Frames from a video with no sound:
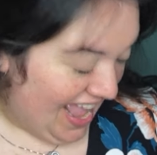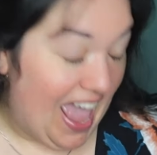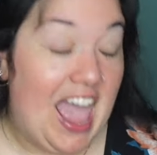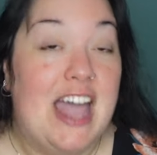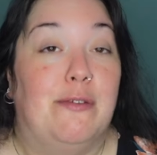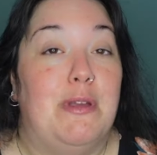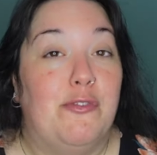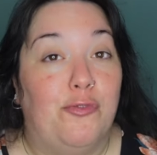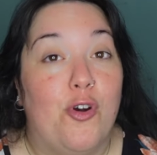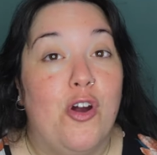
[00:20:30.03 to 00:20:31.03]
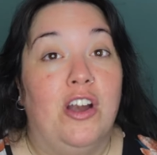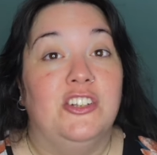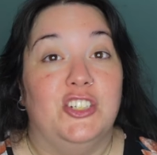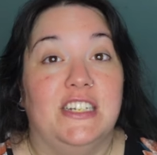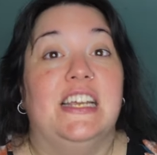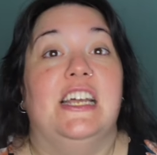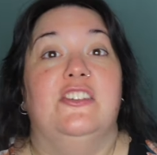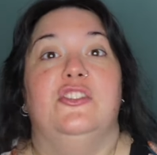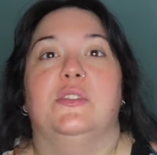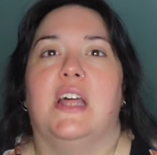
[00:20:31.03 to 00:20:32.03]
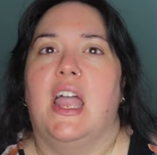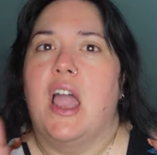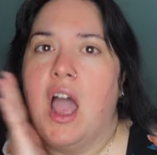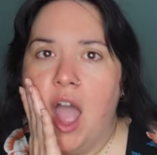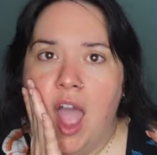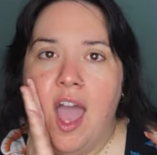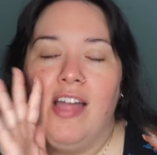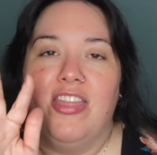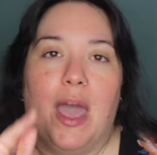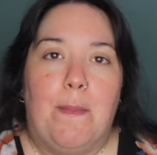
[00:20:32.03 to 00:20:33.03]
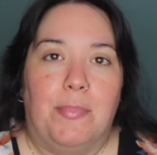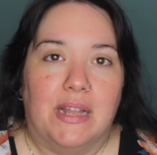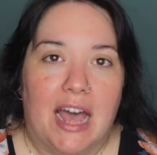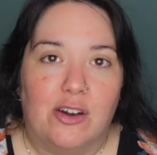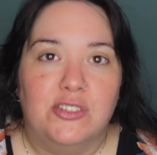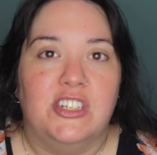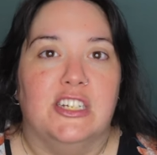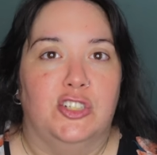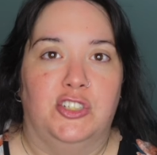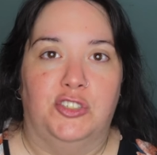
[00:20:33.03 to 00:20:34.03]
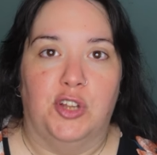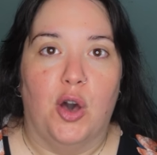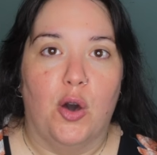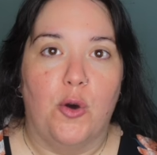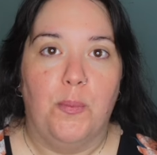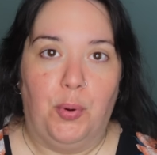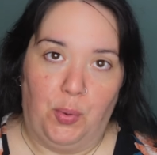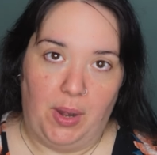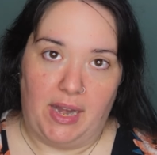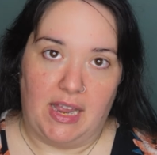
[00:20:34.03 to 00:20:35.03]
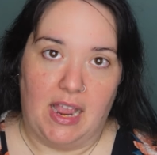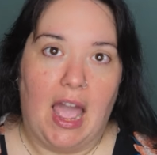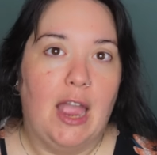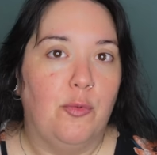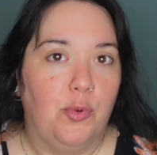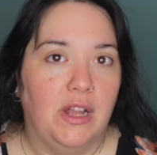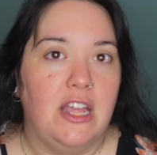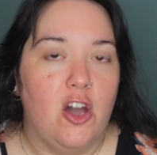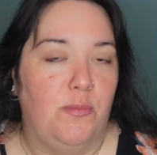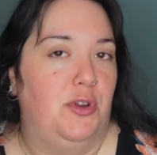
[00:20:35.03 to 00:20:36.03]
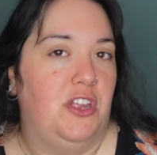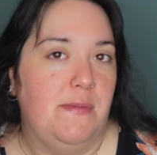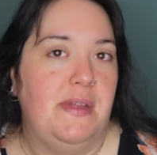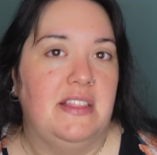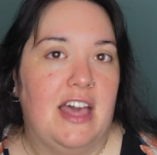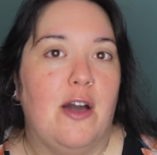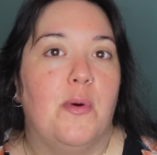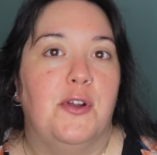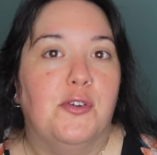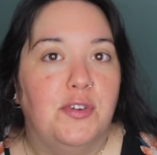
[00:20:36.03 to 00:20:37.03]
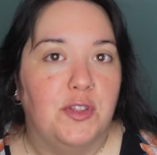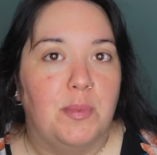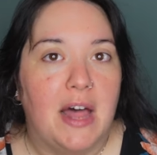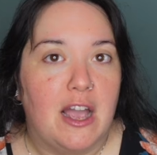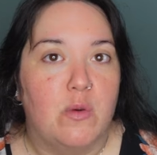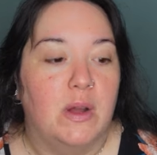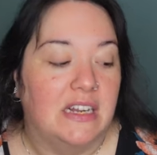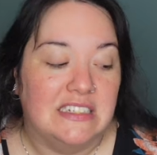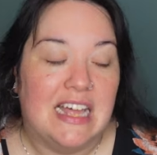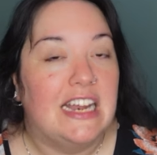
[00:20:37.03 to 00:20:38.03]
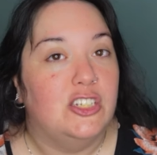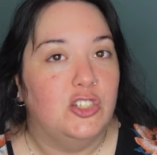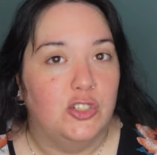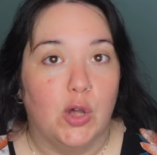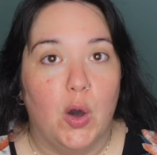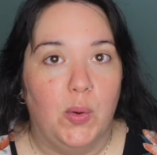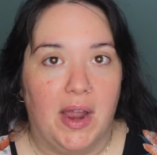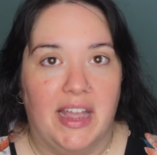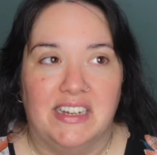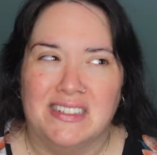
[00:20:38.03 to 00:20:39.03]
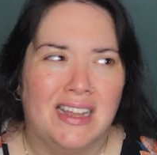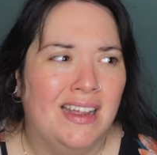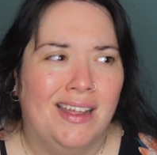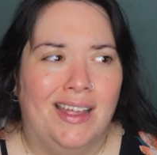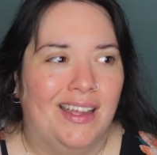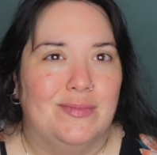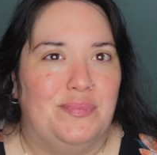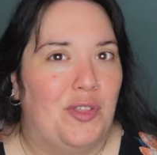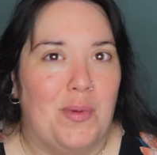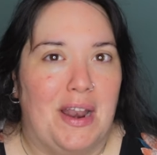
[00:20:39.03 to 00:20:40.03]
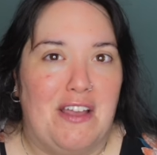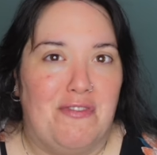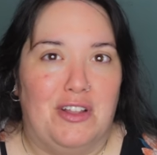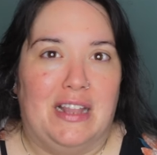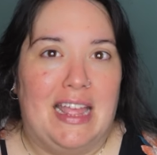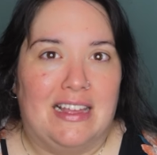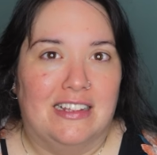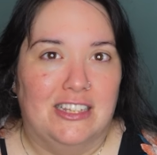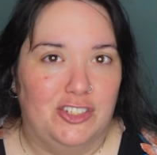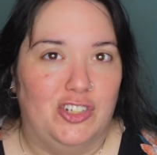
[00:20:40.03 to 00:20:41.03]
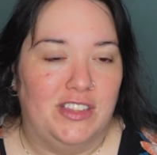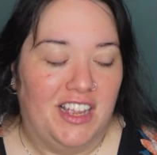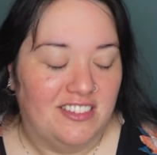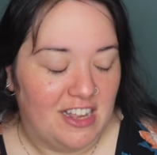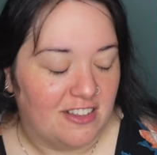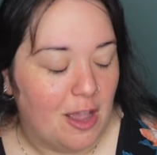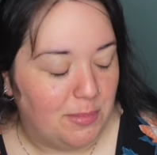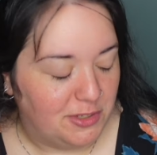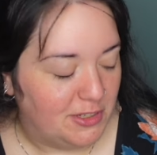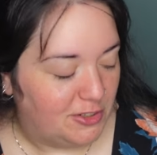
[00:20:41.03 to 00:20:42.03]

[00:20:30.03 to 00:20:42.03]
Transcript: And before she did, she was like, that blouse is so pretty. I really hope you're keeping that one over the black one because that is so nice when I felt like legit the exact opposite.